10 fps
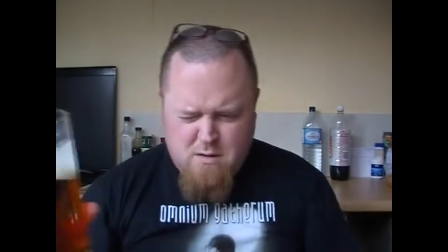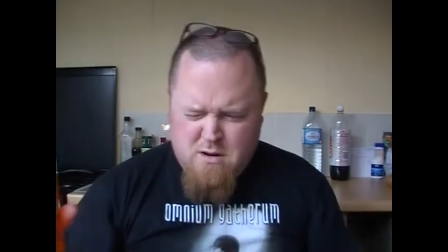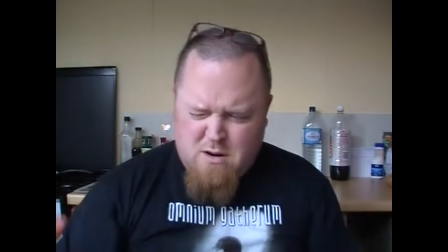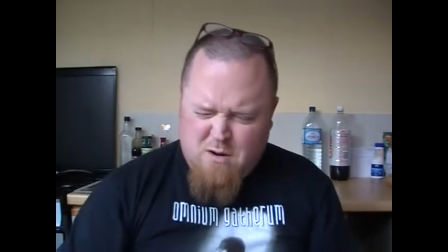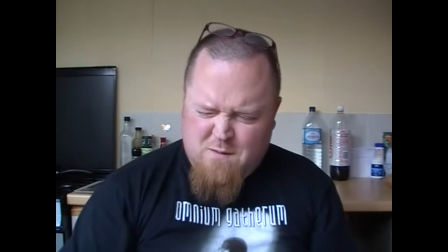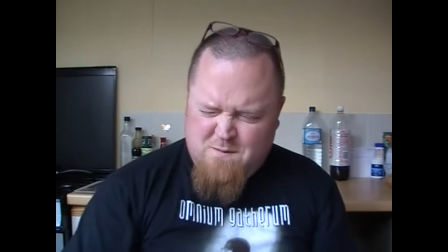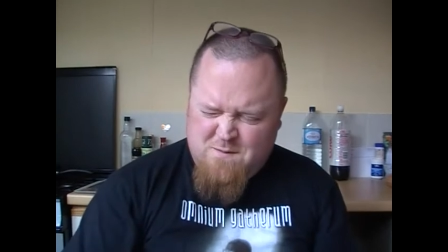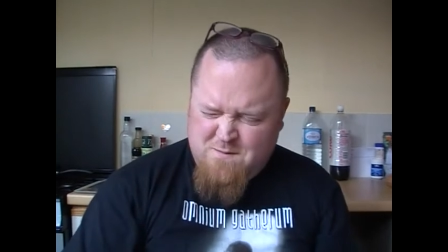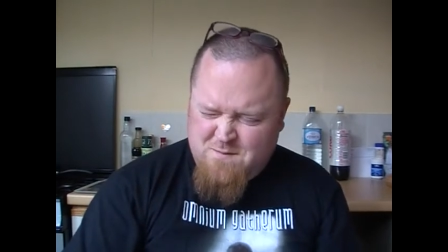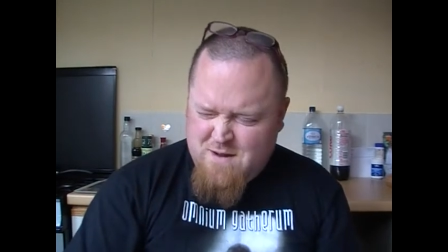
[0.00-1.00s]
Oh,
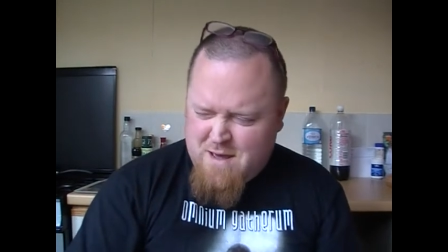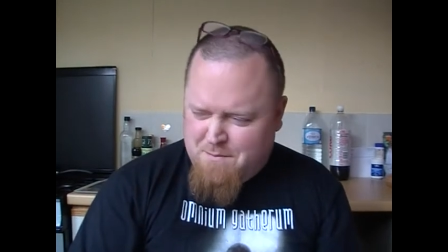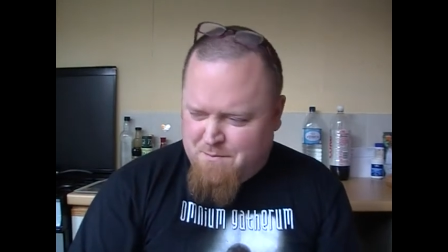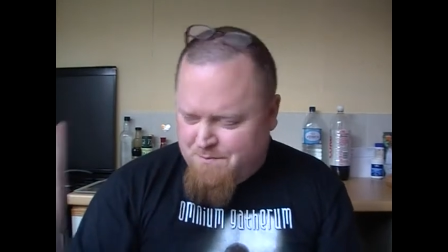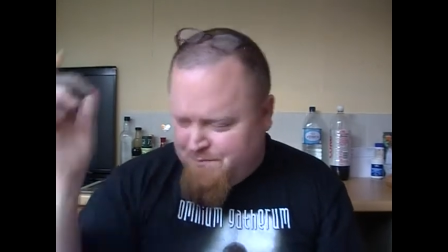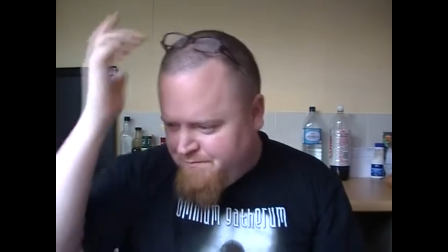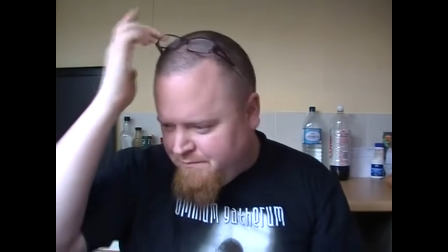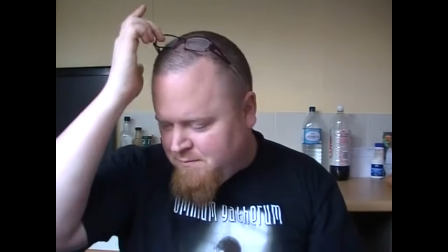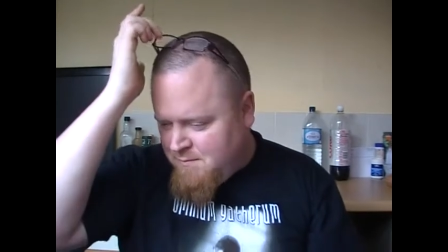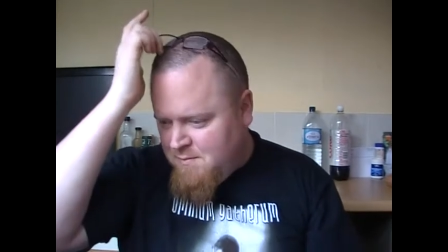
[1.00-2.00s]
flip.
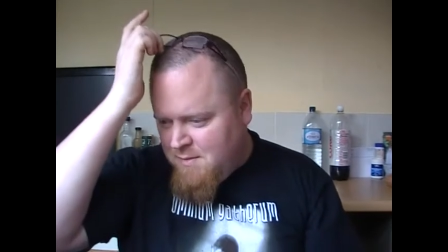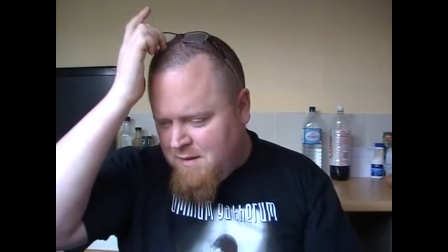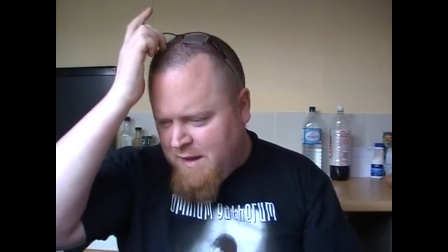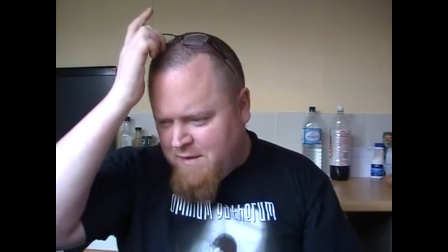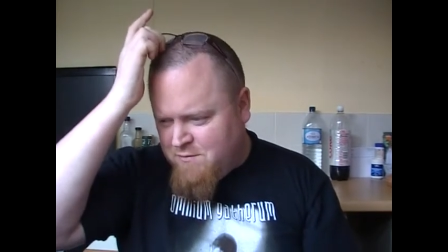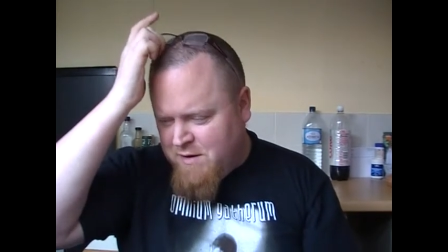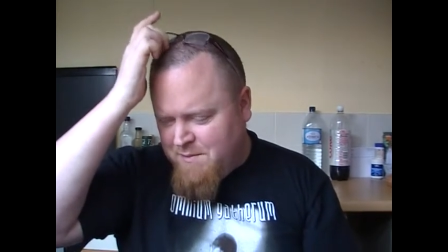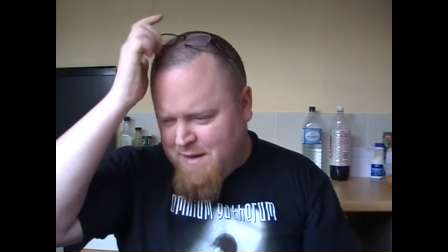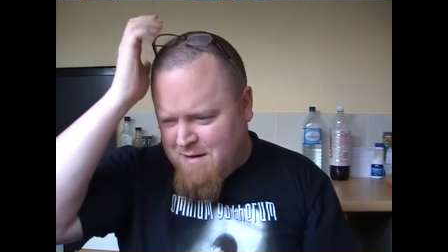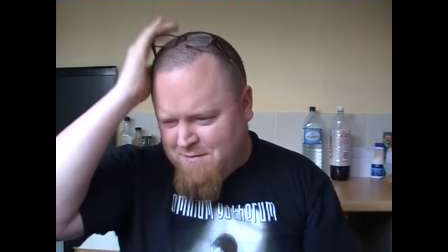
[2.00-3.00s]
That is really
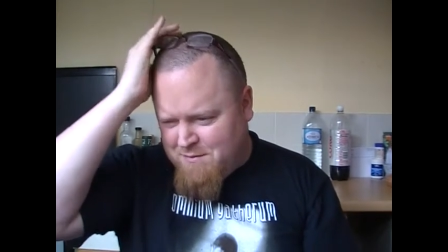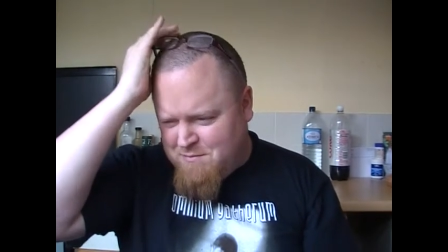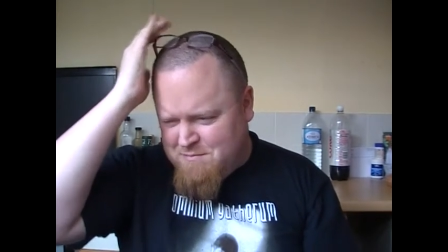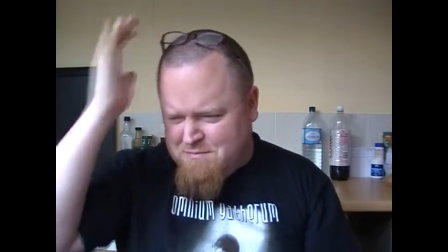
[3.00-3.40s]
powerful.